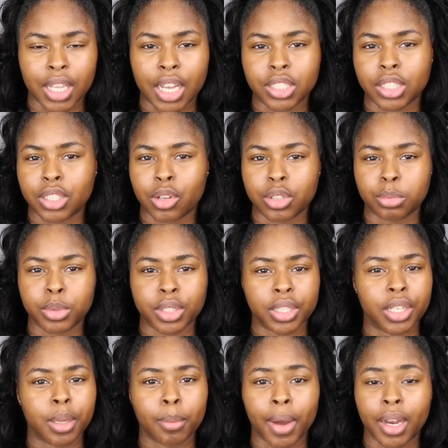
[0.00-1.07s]
I just know it's
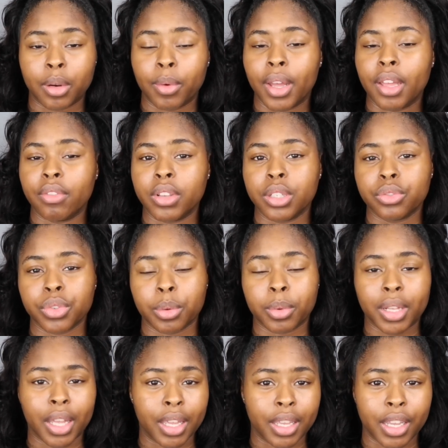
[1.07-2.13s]
Brazilian body wave and it's from
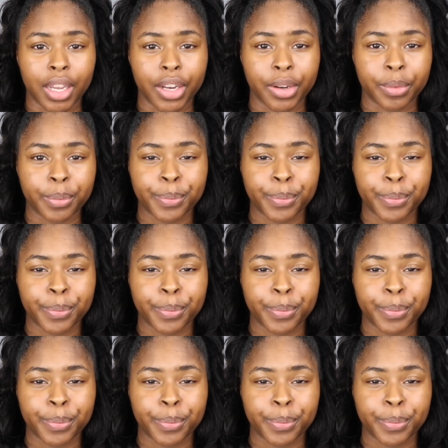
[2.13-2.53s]
Klaiyi hair.